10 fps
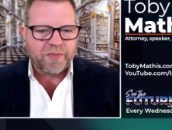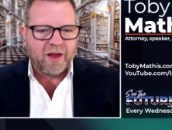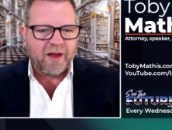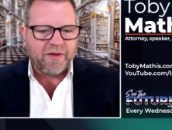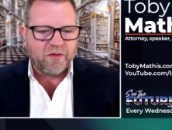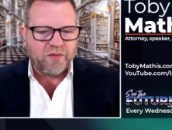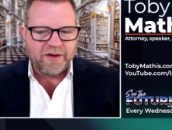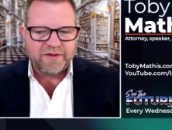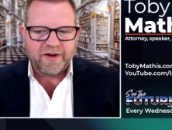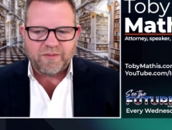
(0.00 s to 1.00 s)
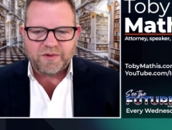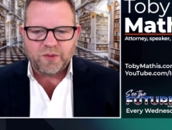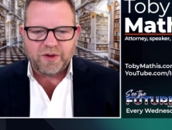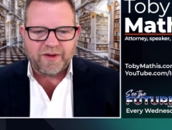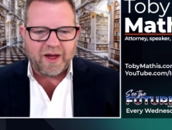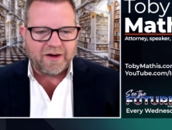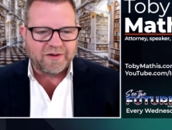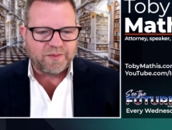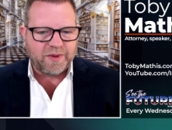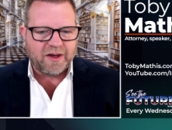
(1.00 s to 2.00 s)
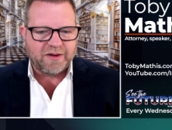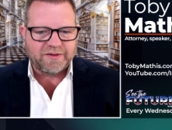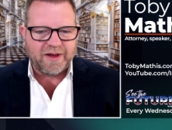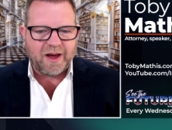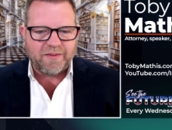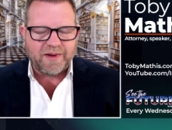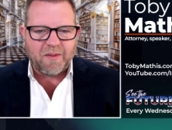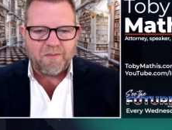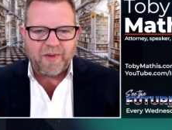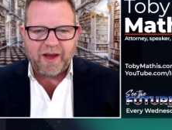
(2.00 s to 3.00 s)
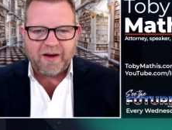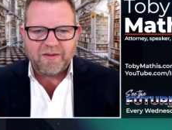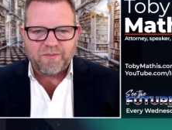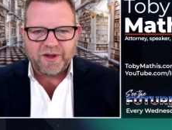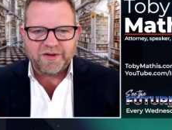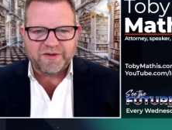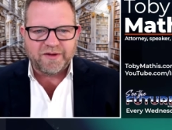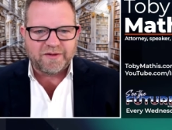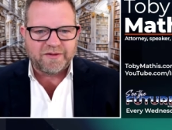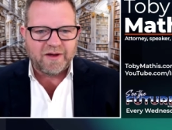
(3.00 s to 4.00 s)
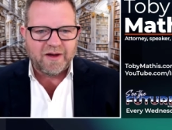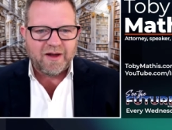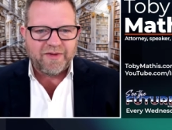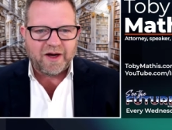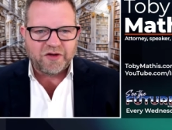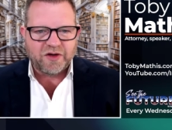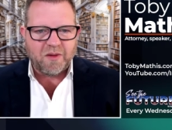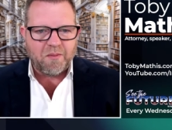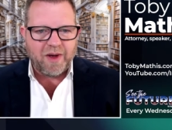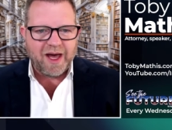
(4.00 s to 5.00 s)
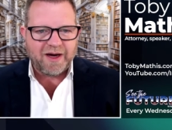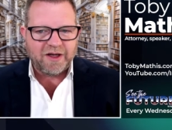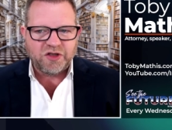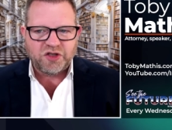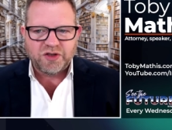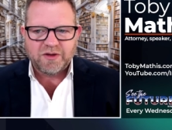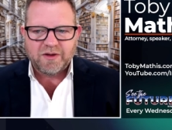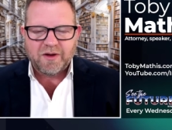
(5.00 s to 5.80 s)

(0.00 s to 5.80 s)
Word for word: And the reason I'm doing that is because that that main business that is going to manage